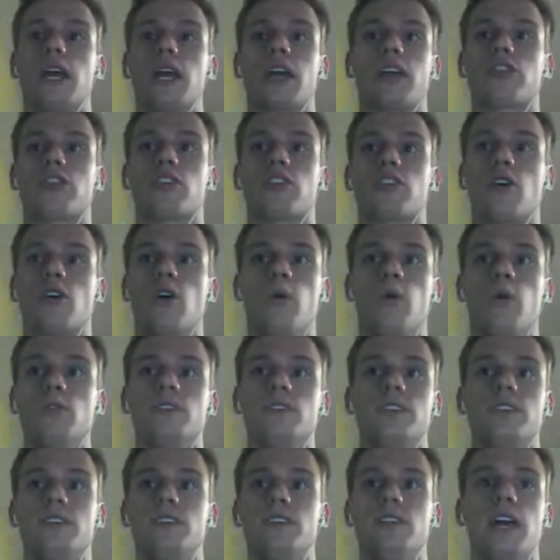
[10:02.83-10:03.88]
like their
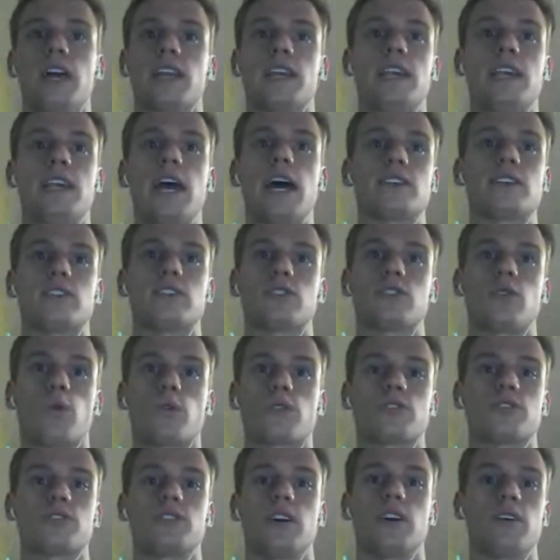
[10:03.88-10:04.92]
old like NES
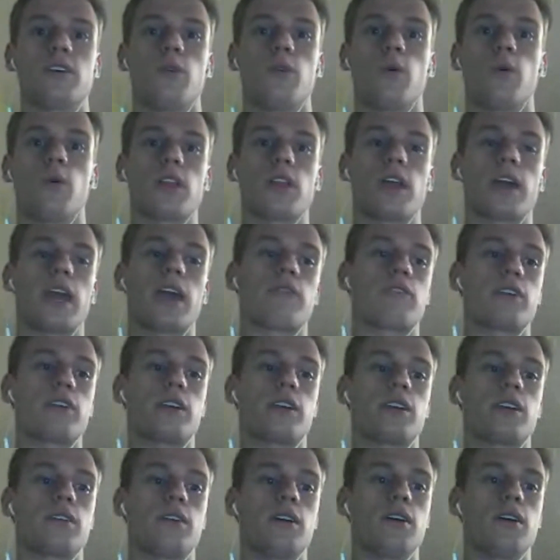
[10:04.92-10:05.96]
or stuff, or like every
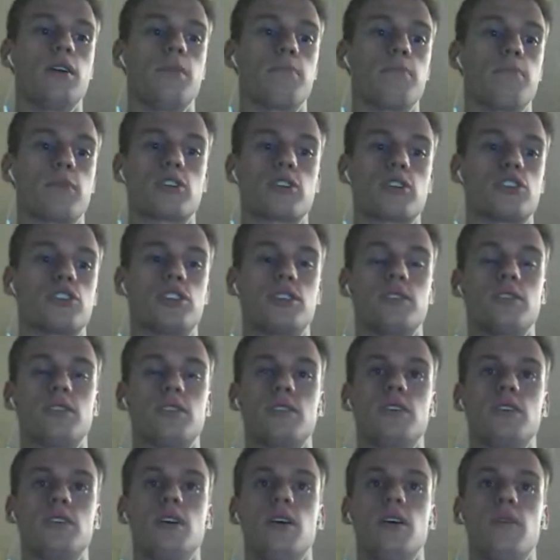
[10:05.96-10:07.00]

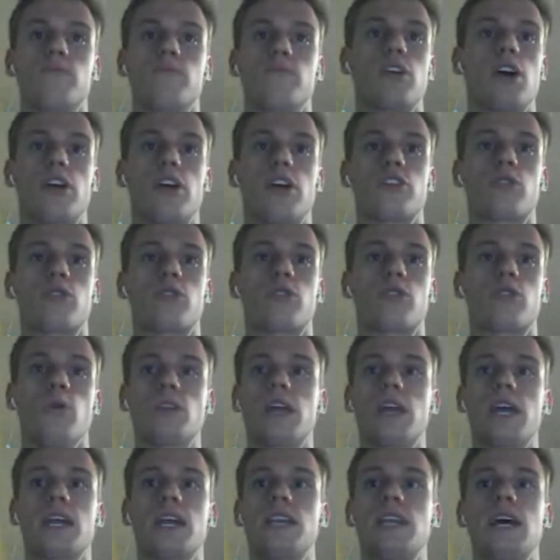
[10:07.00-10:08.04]
merchant brought their
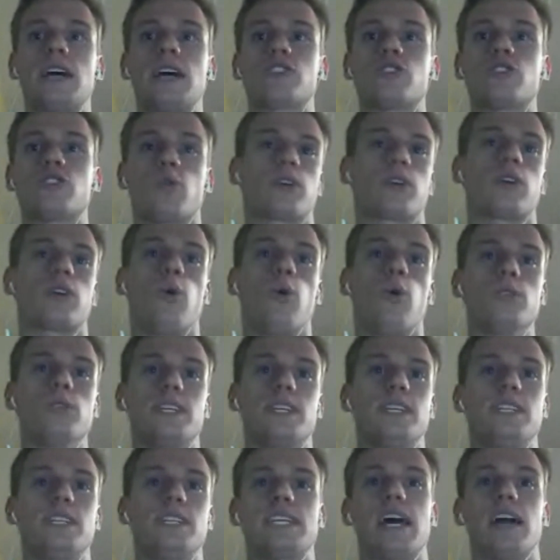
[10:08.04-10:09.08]
old like NES or old
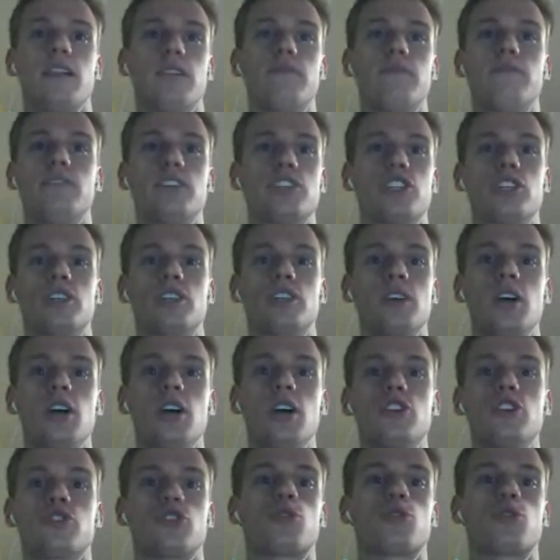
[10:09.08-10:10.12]
Intellivision.
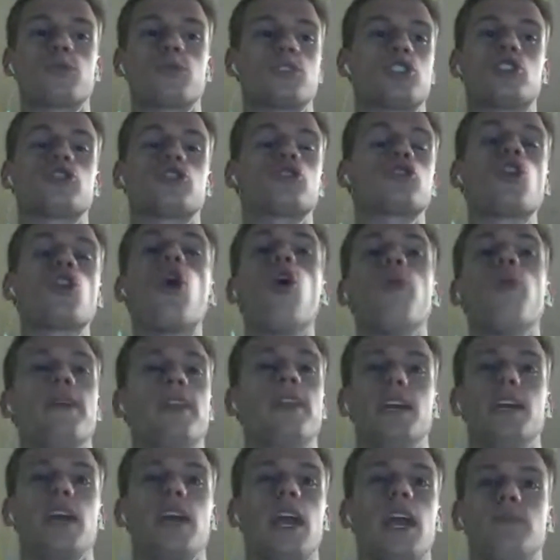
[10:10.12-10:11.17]
So there was so
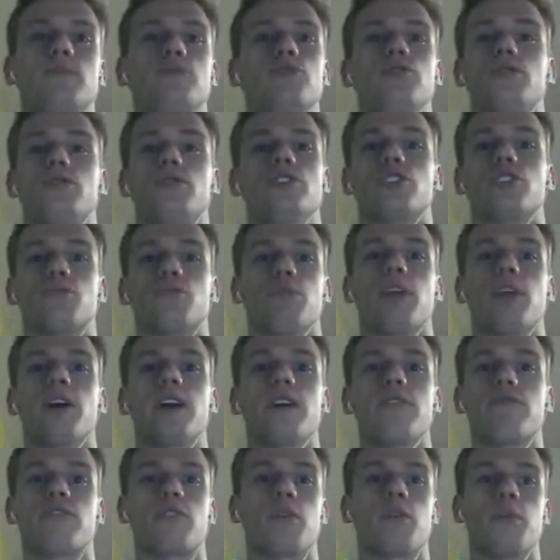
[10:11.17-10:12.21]
many games you could just
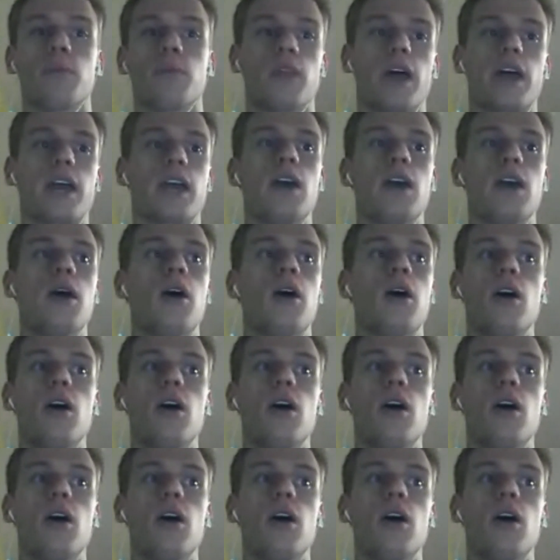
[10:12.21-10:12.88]
play from like